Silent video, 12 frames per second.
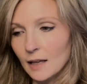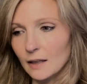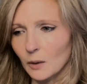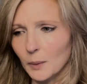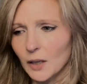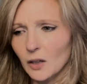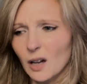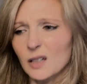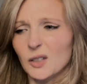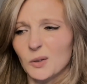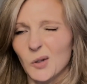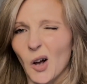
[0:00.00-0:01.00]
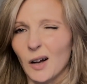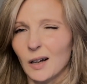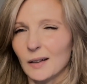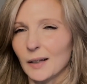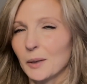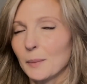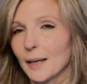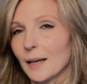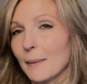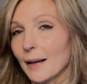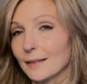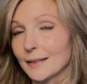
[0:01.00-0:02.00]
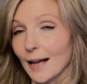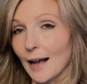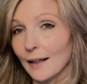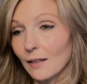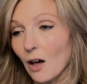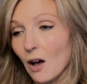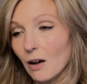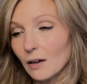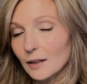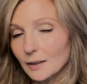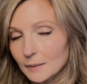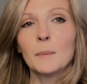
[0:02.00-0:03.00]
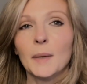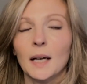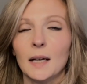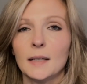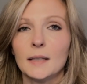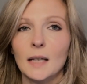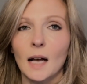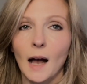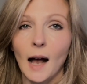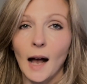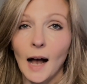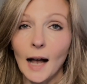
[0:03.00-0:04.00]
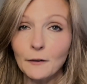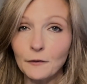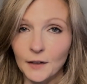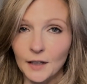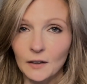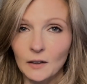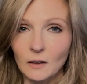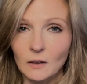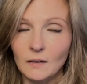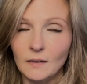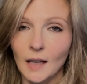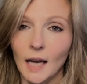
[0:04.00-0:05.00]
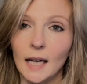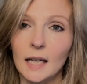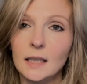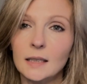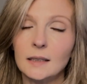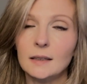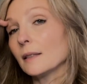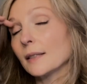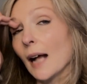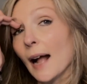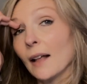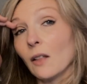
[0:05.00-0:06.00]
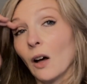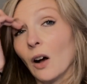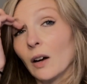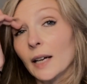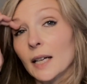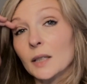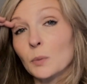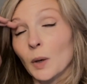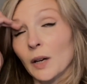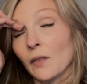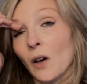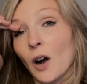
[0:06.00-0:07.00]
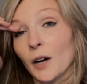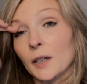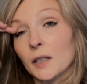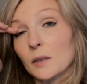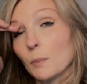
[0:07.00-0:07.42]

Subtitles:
that we could also talk a little bit about dialogue, because I feel like dialogue is one of the hardest